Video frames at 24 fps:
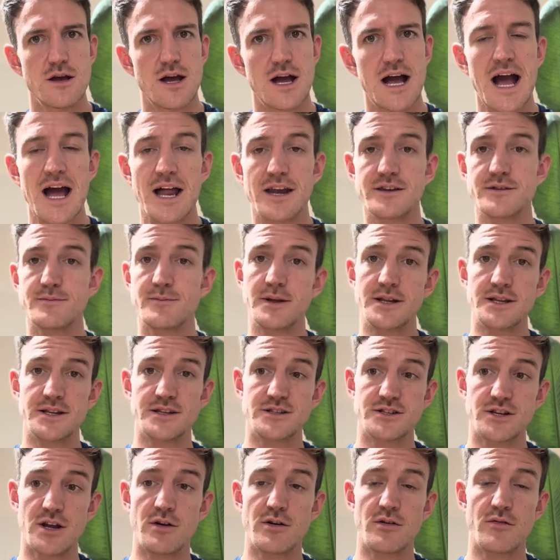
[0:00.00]
and been
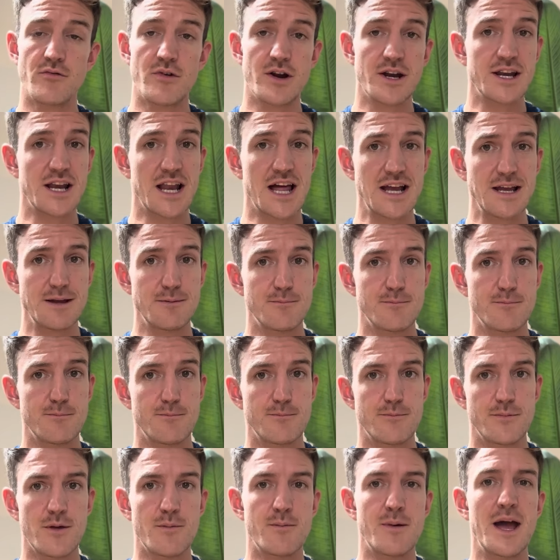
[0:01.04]
shown a red light,
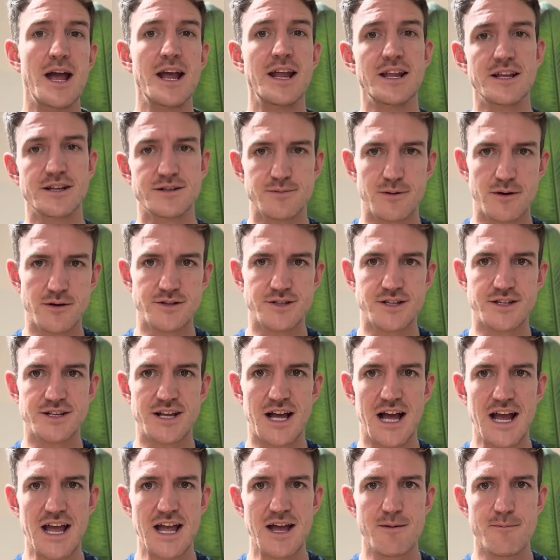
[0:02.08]
the pain experience is
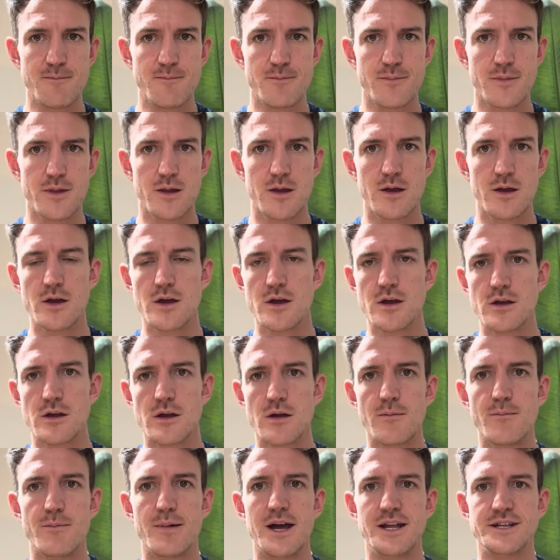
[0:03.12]
higher
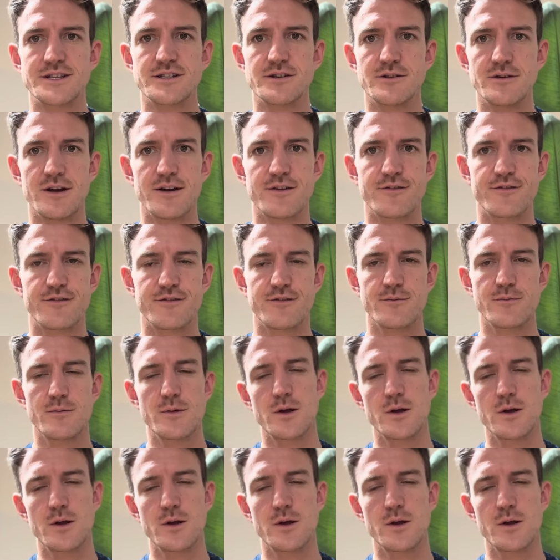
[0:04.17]
compared to if